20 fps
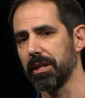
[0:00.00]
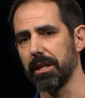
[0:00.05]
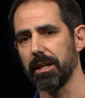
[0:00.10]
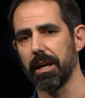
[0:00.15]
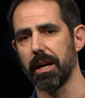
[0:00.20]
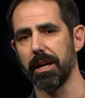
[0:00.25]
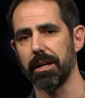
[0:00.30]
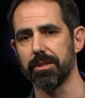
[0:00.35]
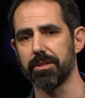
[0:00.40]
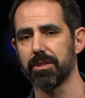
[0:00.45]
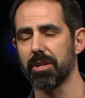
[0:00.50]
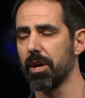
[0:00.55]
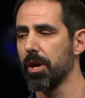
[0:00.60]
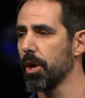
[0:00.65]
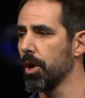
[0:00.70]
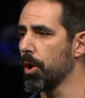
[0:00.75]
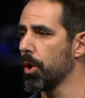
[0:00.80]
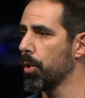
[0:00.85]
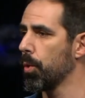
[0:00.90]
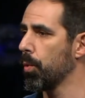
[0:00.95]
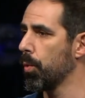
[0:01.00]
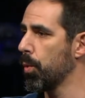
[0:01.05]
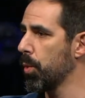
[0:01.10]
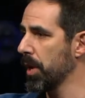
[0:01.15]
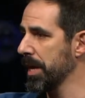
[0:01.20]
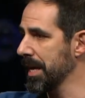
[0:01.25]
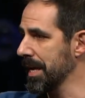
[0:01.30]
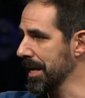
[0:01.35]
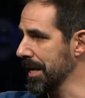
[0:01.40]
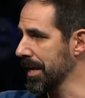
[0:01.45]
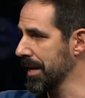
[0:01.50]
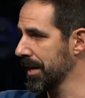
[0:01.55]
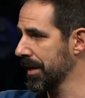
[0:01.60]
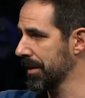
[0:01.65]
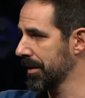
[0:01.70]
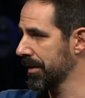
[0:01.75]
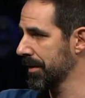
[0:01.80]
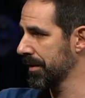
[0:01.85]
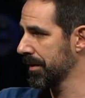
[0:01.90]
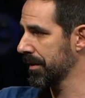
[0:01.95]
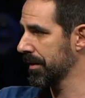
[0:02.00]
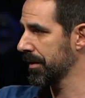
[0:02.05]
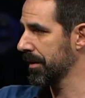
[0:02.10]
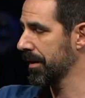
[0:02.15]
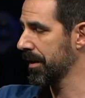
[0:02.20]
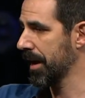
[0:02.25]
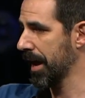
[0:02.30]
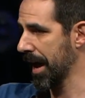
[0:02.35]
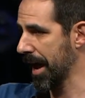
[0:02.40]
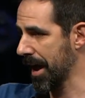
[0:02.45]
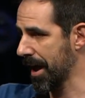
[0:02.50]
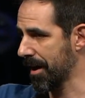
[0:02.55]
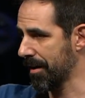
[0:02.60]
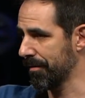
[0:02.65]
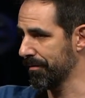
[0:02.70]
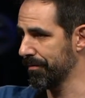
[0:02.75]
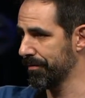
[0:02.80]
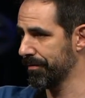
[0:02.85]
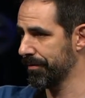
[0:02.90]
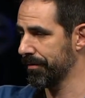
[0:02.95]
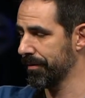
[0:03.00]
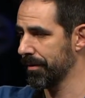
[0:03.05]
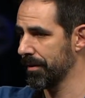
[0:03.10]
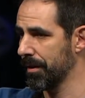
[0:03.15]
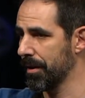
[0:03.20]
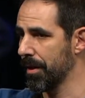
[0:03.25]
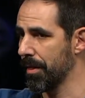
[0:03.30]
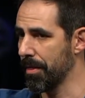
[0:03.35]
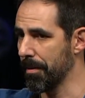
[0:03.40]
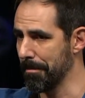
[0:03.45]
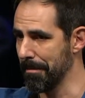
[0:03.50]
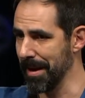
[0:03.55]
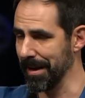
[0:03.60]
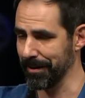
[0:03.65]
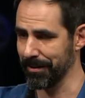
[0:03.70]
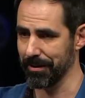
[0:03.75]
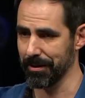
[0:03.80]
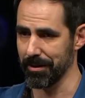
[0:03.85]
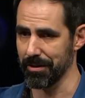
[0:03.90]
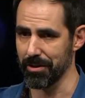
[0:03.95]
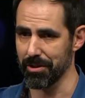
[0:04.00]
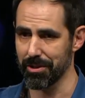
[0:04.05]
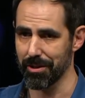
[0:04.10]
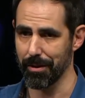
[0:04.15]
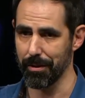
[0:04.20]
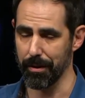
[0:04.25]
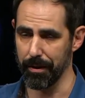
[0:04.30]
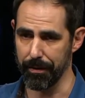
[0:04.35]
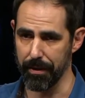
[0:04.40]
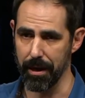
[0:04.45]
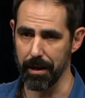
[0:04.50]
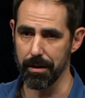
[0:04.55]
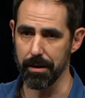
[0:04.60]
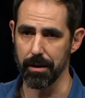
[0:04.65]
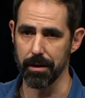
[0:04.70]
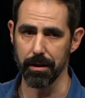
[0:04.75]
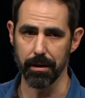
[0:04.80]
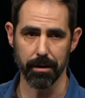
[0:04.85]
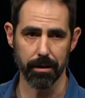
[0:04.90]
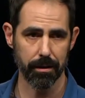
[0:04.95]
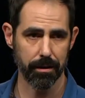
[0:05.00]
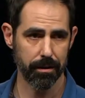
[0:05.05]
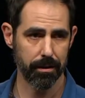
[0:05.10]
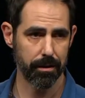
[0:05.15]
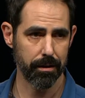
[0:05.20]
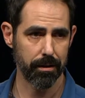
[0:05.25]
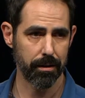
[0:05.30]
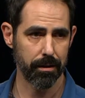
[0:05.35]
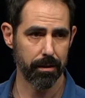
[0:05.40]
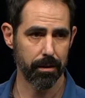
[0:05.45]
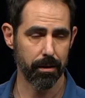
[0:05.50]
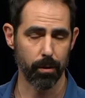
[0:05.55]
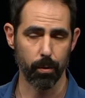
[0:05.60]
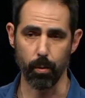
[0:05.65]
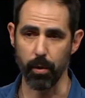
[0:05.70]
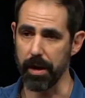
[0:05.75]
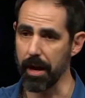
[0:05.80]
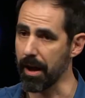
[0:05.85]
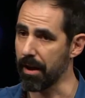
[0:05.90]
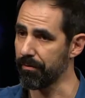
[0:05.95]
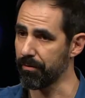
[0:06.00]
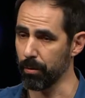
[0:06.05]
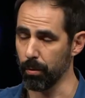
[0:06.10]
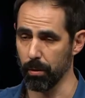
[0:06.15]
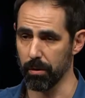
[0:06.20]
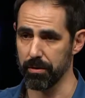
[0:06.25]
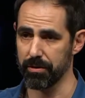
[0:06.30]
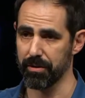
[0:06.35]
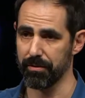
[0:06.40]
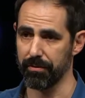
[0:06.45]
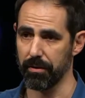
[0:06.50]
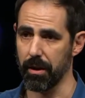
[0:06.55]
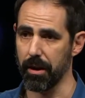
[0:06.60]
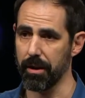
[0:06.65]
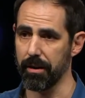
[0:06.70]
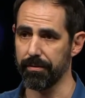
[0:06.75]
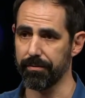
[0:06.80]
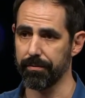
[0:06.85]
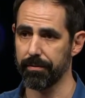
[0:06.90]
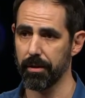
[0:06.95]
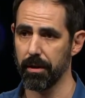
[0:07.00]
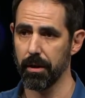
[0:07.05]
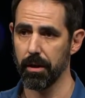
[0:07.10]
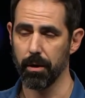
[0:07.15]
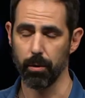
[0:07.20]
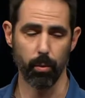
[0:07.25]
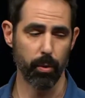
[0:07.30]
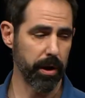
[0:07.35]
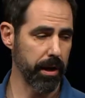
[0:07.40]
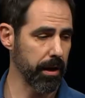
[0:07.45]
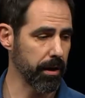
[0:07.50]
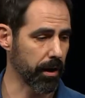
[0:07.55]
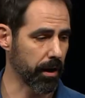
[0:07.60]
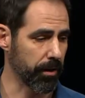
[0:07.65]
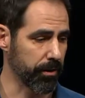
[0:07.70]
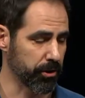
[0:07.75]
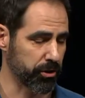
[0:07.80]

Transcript: guys we have the message that they need. We have the words of life. We are the